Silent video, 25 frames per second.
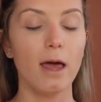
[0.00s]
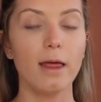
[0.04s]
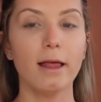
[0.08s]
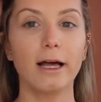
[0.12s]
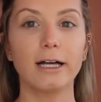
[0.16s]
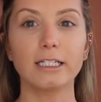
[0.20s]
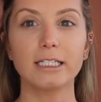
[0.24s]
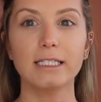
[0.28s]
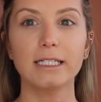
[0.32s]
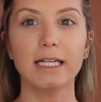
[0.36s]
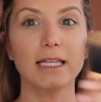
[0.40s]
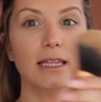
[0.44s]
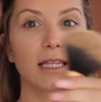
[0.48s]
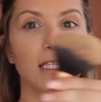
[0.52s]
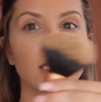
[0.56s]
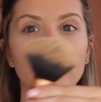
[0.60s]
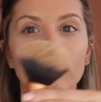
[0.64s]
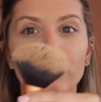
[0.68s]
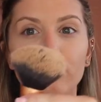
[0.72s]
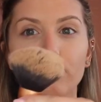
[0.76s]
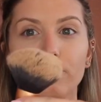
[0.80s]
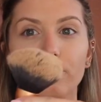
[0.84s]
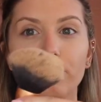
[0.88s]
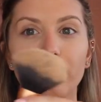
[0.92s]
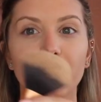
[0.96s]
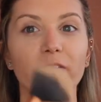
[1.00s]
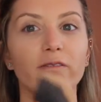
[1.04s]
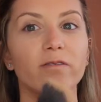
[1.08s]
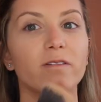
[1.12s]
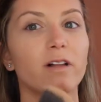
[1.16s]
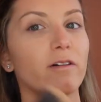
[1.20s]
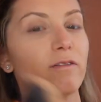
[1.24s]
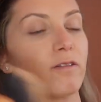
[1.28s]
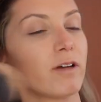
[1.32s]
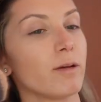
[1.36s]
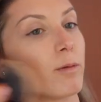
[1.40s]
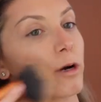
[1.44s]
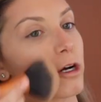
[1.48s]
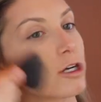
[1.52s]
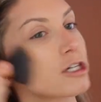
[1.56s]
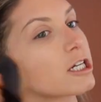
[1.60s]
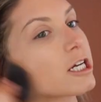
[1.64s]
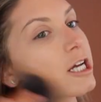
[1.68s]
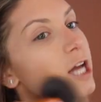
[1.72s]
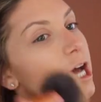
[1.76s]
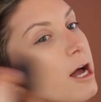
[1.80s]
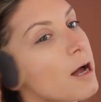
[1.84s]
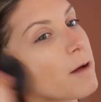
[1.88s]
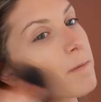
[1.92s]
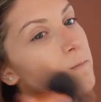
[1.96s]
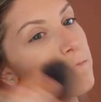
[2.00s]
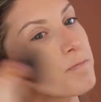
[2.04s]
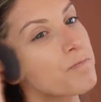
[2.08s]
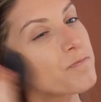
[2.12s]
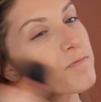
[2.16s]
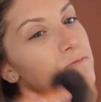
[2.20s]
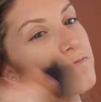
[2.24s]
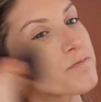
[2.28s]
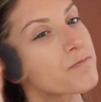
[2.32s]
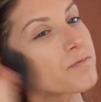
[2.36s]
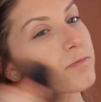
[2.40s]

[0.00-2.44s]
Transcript: Then I just take this big fluffy brush again.